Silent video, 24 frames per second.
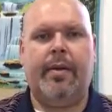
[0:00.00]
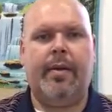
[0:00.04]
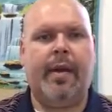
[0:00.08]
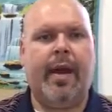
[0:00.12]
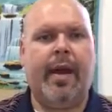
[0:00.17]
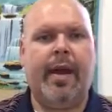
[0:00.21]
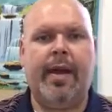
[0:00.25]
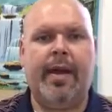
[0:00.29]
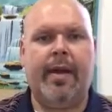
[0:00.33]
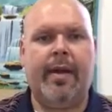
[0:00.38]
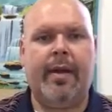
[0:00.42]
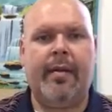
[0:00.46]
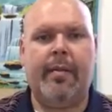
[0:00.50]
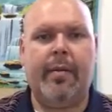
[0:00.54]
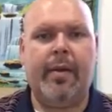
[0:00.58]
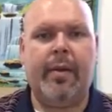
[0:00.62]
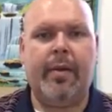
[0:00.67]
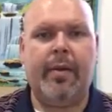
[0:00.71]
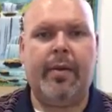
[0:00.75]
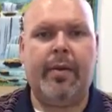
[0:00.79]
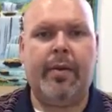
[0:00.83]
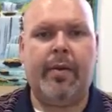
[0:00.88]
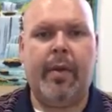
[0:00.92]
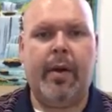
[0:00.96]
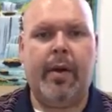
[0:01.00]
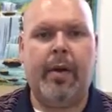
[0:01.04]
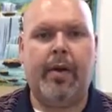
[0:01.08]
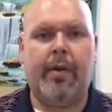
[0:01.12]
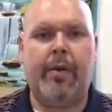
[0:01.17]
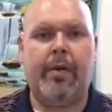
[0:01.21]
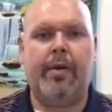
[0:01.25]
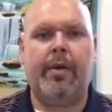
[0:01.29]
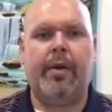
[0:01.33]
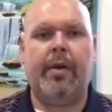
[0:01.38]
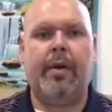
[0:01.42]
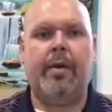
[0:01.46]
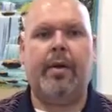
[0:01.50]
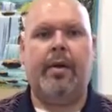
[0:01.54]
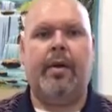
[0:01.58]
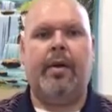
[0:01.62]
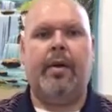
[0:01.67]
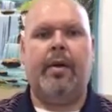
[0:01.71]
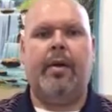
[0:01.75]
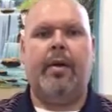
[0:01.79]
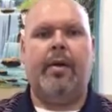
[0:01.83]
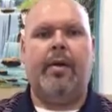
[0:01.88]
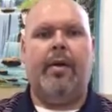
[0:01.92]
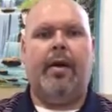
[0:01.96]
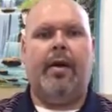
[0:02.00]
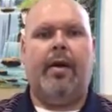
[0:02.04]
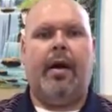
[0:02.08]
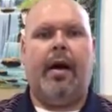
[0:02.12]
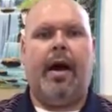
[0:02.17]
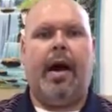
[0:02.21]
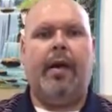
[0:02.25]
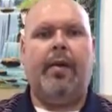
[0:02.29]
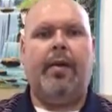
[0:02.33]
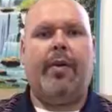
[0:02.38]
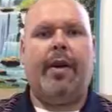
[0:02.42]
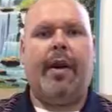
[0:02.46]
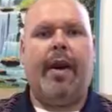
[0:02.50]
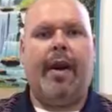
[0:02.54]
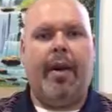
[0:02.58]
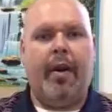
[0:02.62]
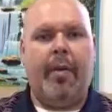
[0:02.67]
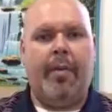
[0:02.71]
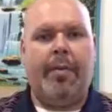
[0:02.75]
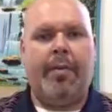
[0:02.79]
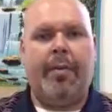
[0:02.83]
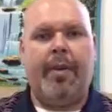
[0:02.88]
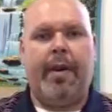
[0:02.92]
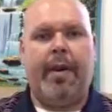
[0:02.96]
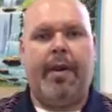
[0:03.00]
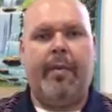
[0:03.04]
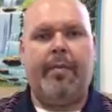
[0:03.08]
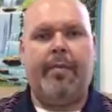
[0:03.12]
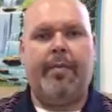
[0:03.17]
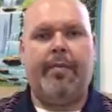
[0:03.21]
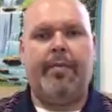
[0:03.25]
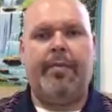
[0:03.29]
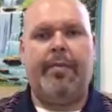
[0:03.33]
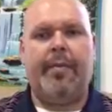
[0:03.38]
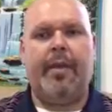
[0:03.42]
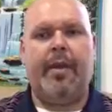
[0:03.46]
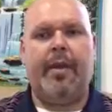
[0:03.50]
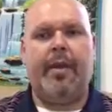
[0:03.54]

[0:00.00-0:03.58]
laying in the middle of the road, I would help them,